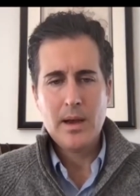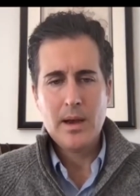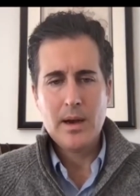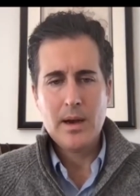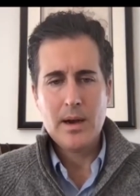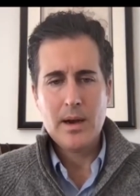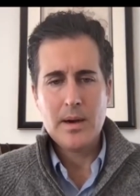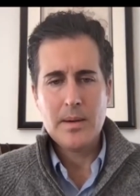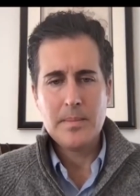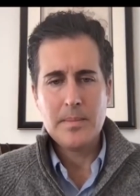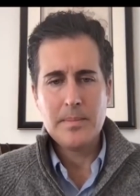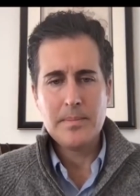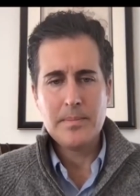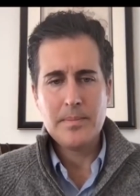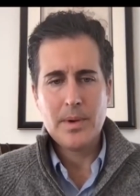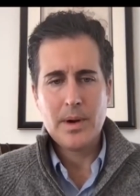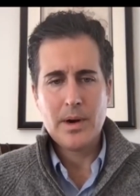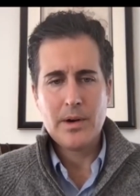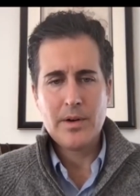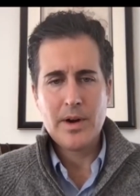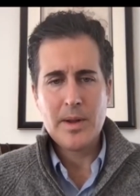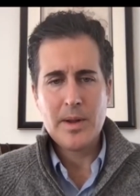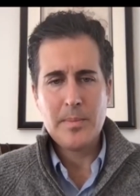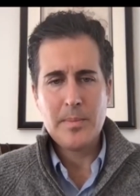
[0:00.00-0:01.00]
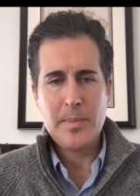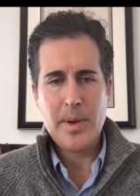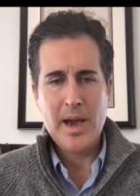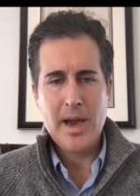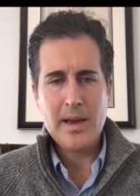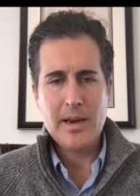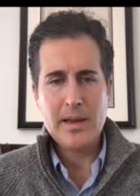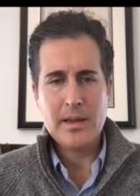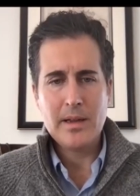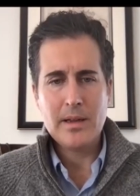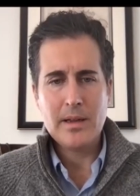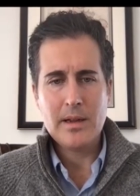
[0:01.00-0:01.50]
All right,
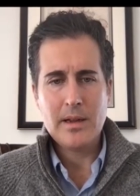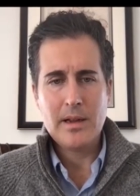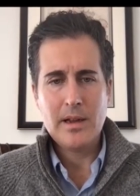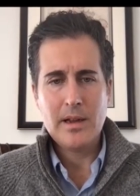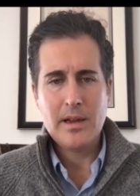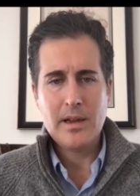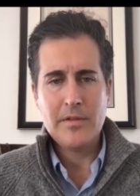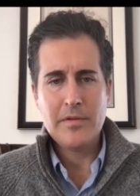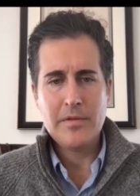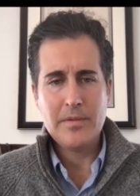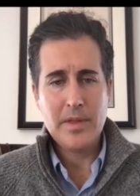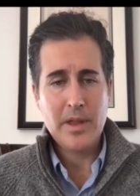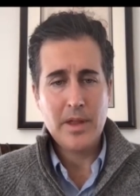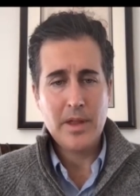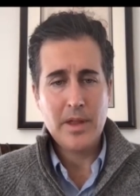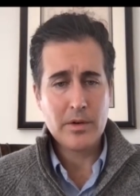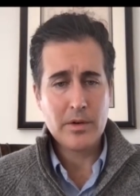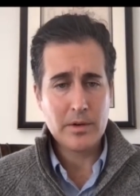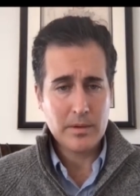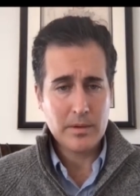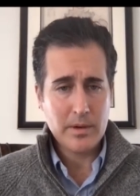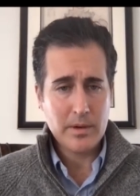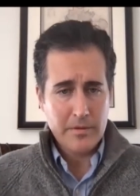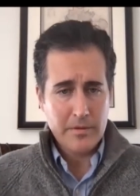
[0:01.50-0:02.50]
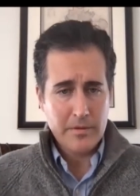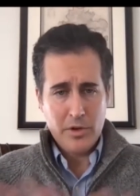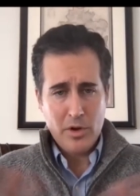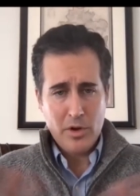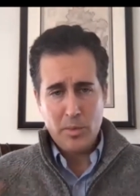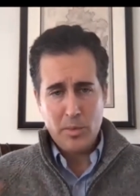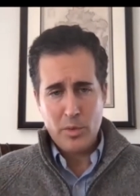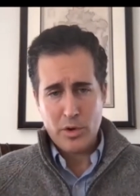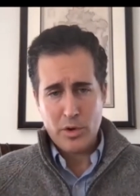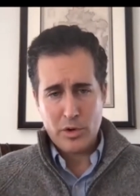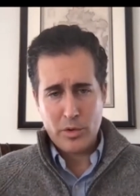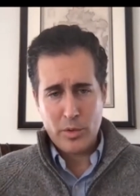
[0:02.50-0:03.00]
Patty. If
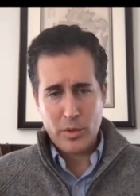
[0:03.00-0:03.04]
no more